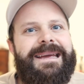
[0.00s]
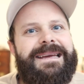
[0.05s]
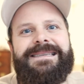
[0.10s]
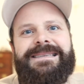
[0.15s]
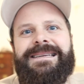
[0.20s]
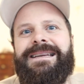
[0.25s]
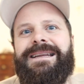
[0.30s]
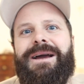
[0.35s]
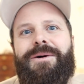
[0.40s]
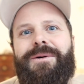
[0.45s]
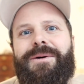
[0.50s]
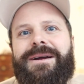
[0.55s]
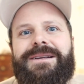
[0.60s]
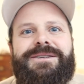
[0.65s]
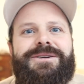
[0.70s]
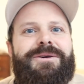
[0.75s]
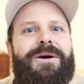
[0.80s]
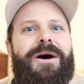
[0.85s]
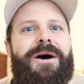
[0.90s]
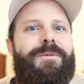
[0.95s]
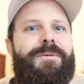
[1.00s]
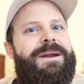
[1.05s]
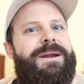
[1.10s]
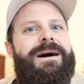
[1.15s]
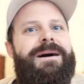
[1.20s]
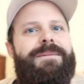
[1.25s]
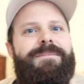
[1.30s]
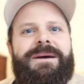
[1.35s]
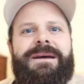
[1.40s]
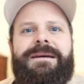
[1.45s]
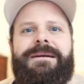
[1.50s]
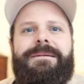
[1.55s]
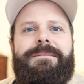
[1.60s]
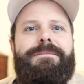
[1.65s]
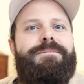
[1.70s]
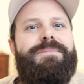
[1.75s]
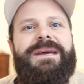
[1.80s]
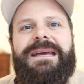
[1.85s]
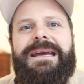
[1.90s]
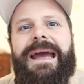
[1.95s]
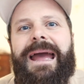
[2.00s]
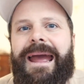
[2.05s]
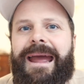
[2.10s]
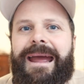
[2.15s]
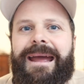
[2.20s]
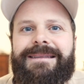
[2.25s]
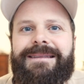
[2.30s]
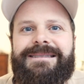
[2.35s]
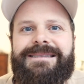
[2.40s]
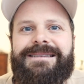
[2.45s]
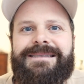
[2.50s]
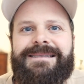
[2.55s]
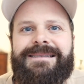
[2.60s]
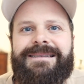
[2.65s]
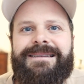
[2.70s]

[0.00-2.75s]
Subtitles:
isn't going to open up Behance.